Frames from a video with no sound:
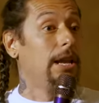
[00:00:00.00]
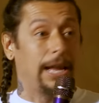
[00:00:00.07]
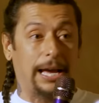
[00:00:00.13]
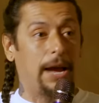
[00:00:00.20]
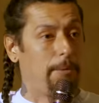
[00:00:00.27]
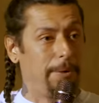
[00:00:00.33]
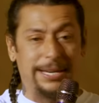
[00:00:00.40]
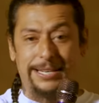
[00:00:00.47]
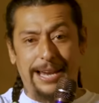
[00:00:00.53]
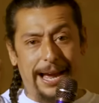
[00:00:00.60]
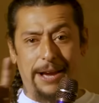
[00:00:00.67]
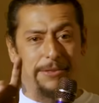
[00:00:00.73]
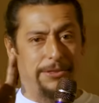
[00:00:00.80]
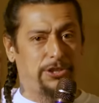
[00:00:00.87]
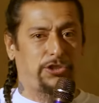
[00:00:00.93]
Like, I went
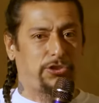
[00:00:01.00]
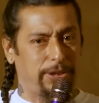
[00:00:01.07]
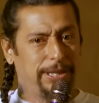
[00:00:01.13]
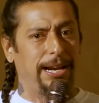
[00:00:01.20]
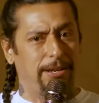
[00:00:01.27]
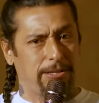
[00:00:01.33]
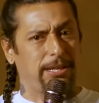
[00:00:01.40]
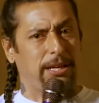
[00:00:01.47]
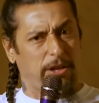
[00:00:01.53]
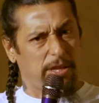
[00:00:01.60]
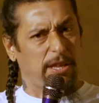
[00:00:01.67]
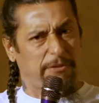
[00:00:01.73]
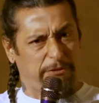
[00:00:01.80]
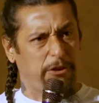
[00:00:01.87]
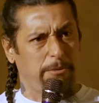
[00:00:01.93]
down the street, I was like,
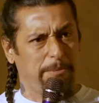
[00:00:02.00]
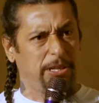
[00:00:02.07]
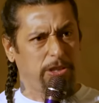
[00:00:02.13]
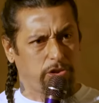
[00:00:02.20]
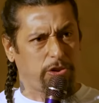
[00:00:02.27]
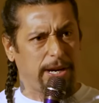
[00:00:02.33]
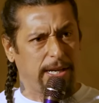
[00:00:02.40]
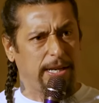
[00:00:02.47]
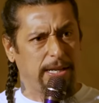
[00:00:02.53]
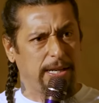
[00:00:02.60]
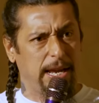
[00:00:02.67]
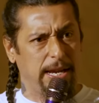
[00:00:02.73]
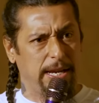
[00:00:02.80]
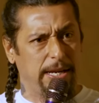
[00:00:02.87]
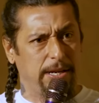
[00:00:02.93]
are they filming Training
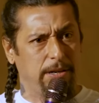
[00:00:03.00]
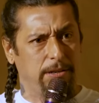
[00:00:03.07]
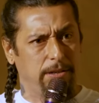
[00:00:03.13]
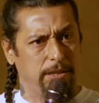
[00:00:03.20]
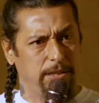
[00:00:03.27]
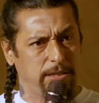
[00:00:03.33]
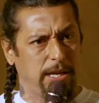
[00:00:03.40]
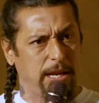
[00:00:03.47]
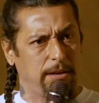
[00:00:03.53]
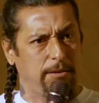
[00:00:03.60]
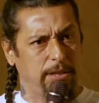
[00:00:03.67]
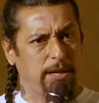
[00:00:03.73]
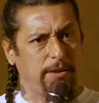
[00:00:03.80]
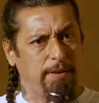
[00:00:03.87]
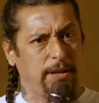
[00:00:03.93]
Day here? Is
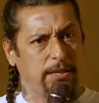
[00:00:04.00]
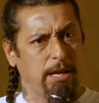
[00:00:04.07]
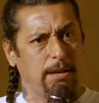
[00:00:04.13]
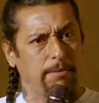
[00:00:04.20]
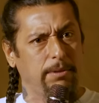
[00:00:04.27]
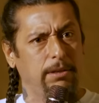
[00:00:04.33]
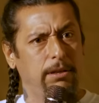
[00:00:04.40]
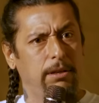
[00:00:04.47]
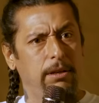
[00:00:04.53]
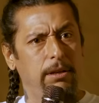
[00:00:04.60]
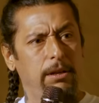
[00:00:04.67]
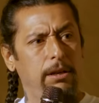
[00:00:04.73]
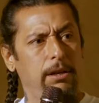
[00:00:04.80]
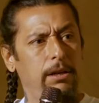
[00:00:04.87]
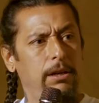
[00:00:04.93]

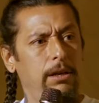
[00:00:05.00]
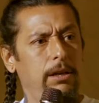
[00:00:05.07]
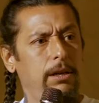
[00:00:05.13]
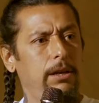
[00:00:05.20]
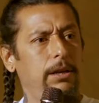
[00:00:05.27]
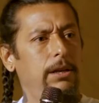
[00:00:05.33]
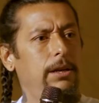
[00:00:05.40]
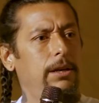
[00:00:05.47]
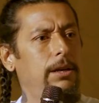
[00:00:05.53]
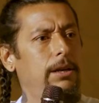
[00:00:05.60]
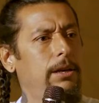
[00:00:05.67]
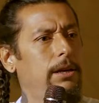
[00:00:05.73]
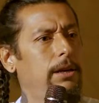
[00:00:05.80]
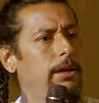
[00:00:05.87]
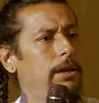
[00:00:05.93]
that what
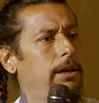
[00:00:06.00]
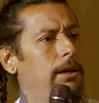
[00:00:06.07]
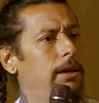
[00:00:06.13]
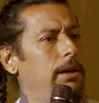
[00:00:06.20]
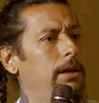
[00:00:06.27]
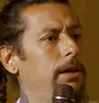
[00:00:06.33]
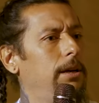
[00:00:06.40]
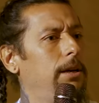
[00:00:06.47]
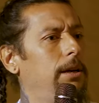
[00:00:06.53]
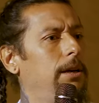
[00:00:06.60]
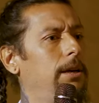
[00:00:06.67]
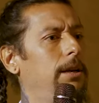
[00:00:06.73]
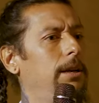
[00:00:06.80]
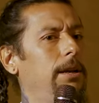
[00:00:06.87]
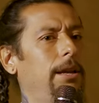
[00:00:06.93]
the
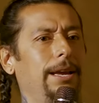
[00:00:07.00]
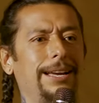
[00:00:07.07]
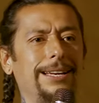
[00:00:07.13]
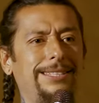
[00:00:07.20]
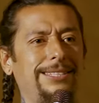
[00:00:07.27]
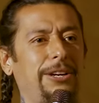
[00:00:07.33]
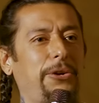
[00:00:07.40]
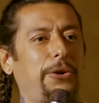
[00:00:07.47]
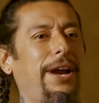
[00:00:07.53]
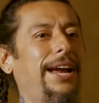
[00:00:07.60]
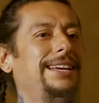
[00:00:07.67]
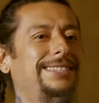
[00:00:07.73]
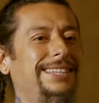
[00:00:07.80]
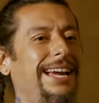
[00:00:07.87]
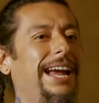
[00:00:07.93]
fuck? Like, it's a
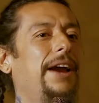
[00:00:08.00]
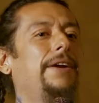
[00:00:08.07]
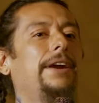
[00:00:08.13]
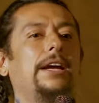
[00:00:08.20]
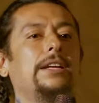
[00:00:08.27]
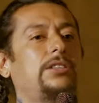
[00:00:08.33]
crazy area.